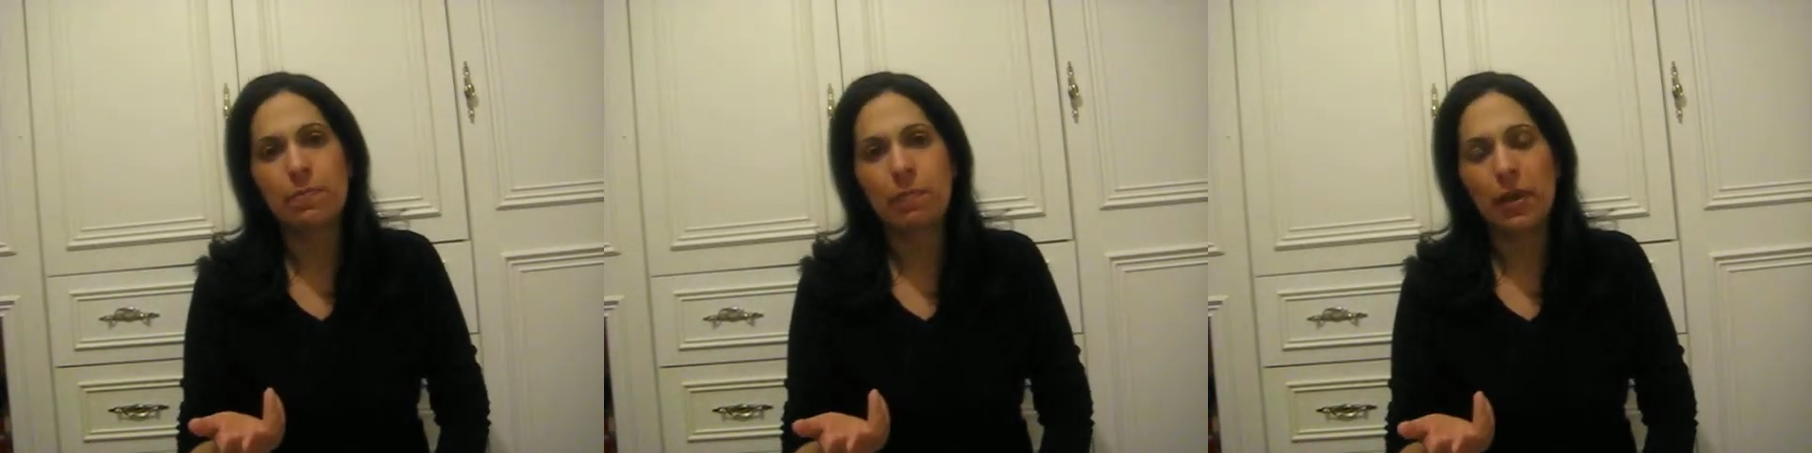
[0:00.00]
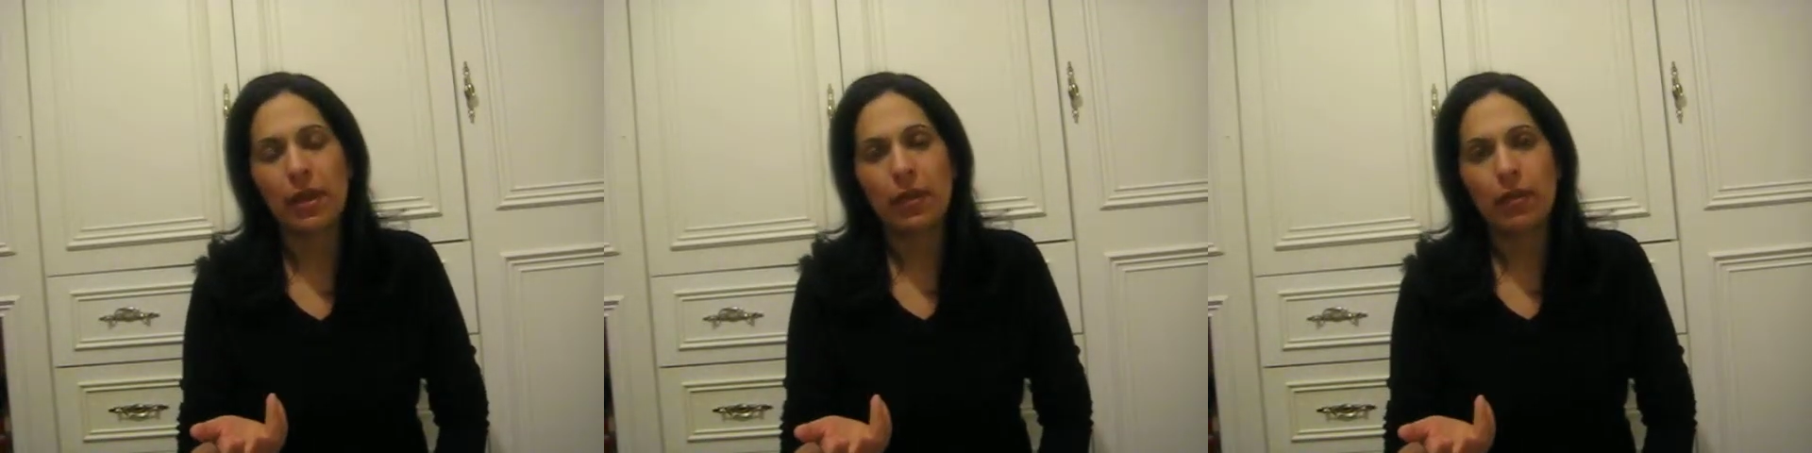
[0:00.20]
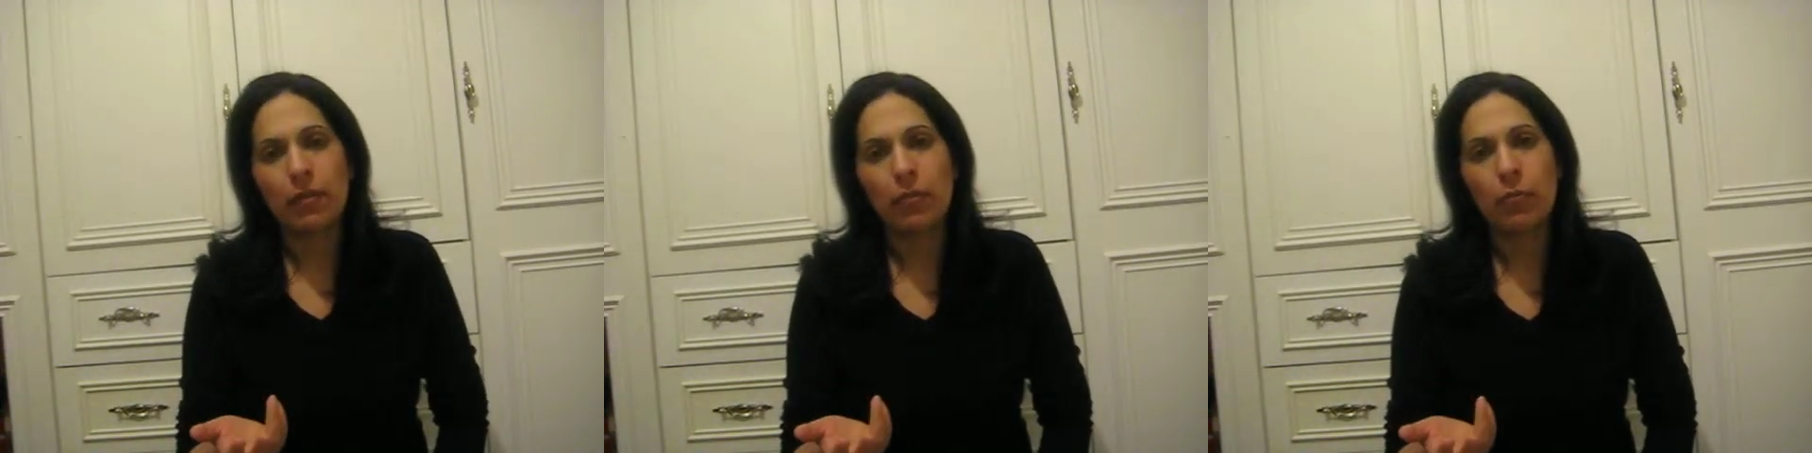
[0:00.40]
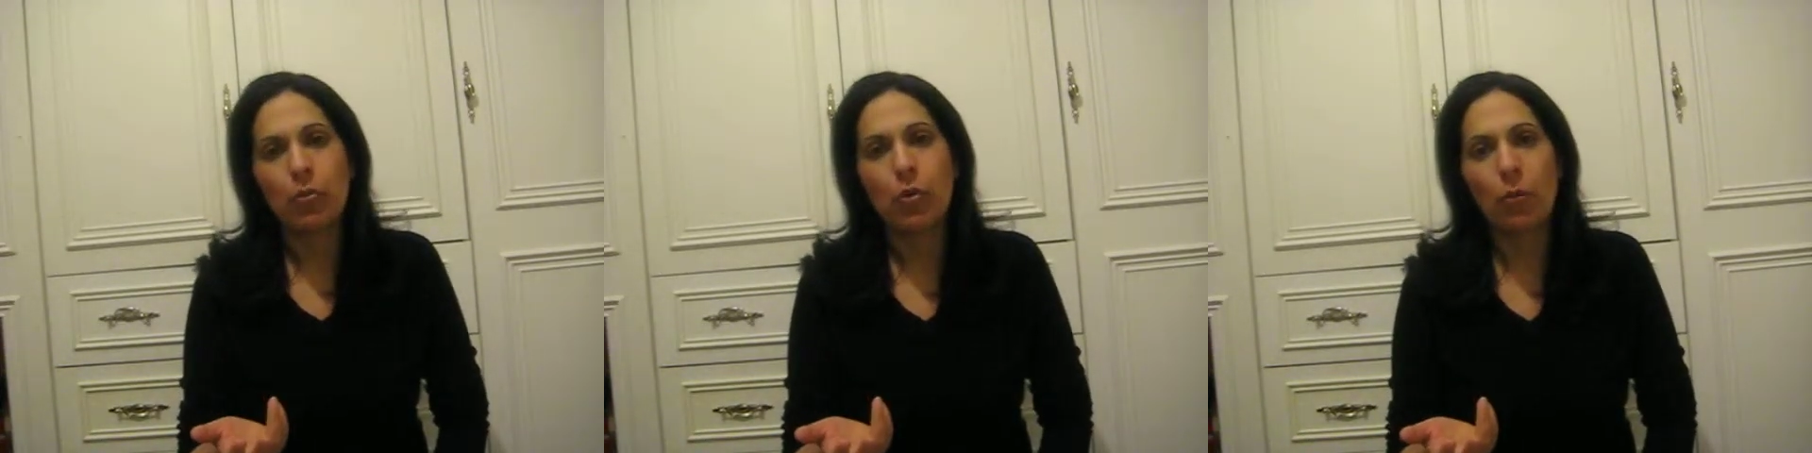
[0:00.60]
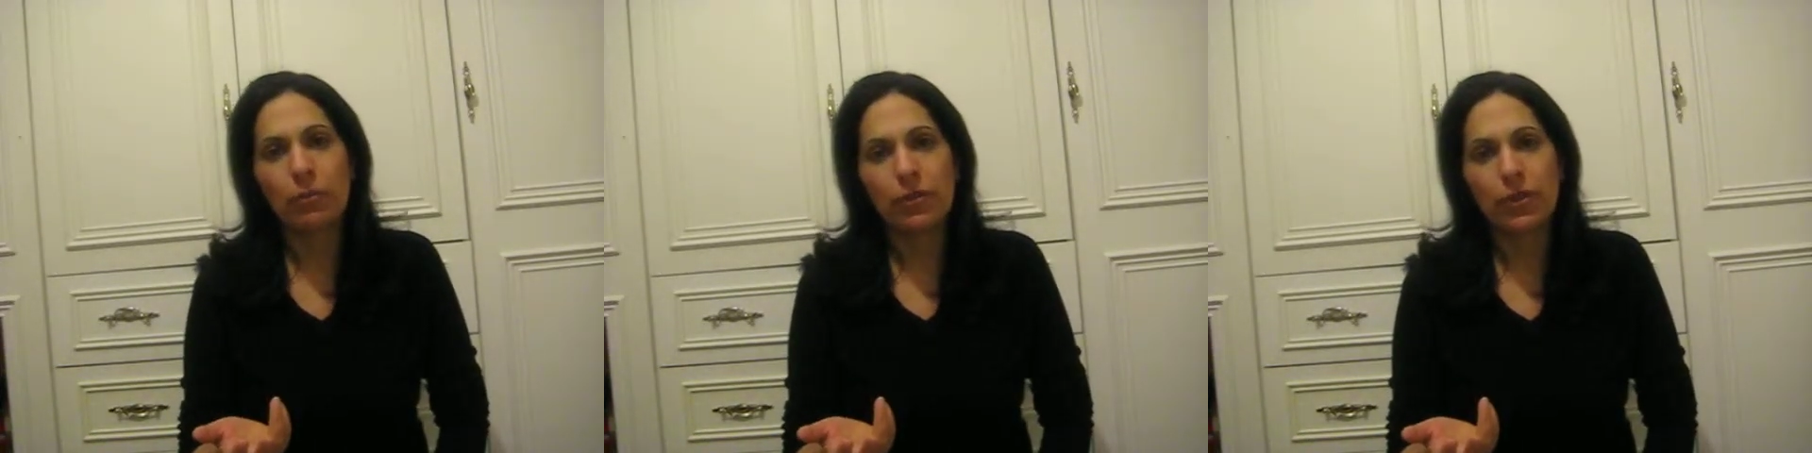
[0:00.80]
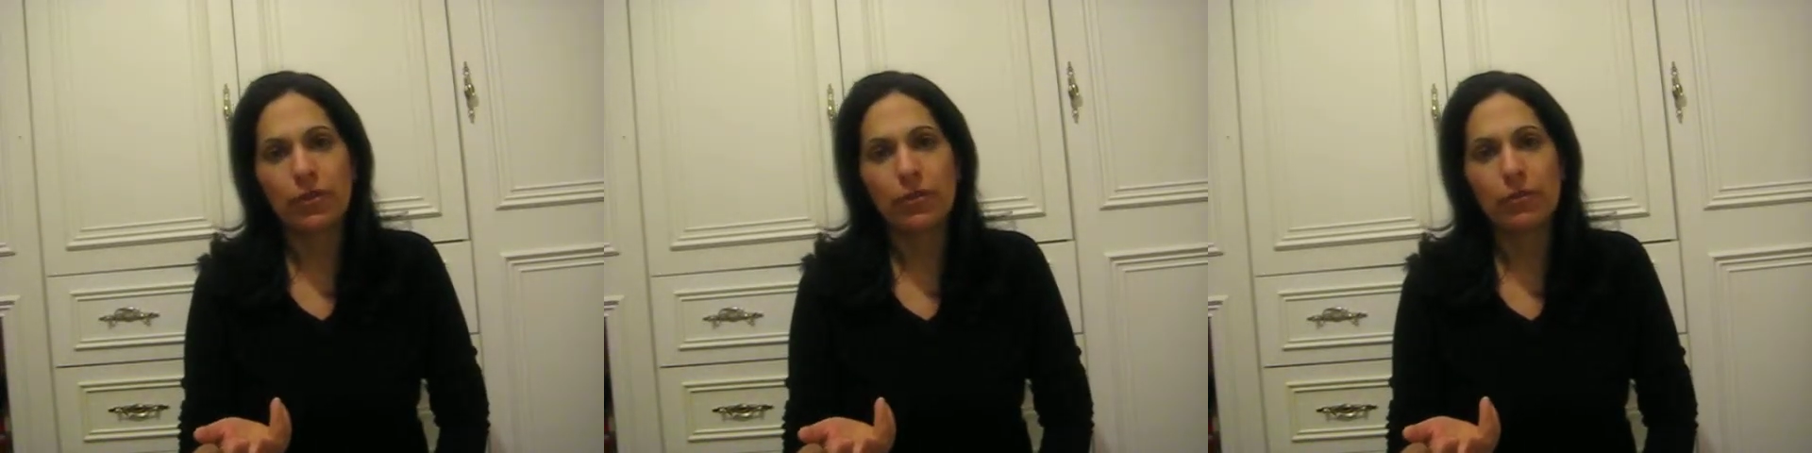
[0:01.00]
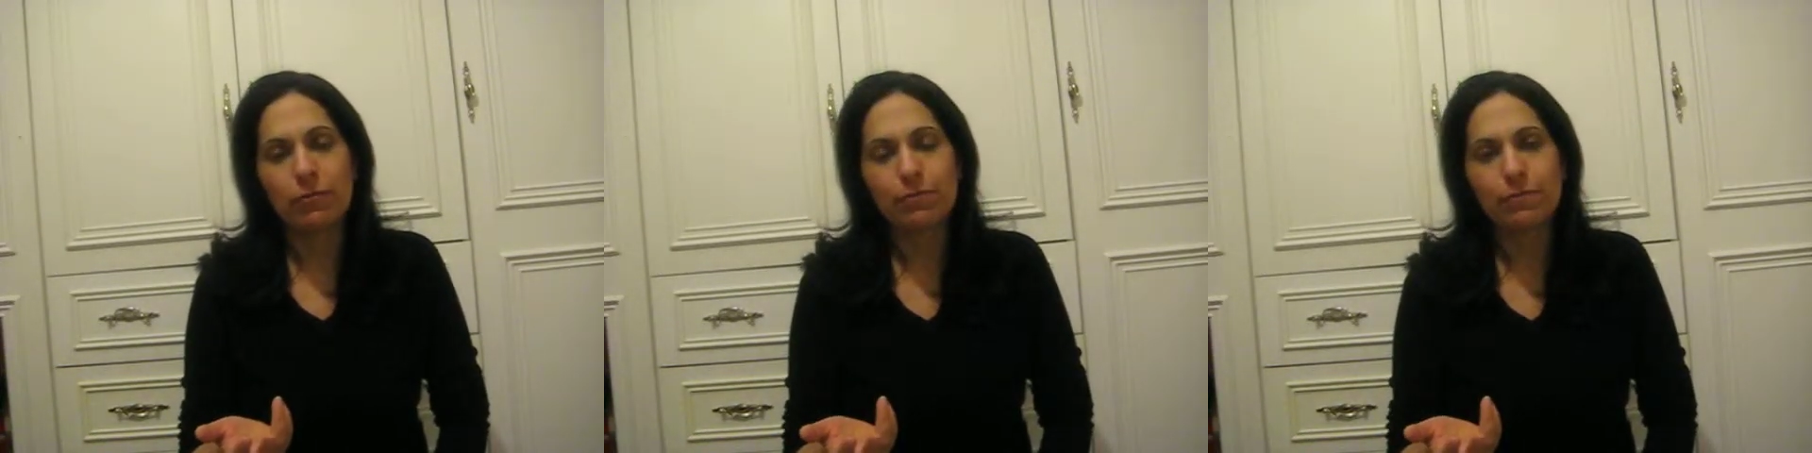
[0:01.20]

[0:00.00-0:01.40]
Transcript: P, prompted.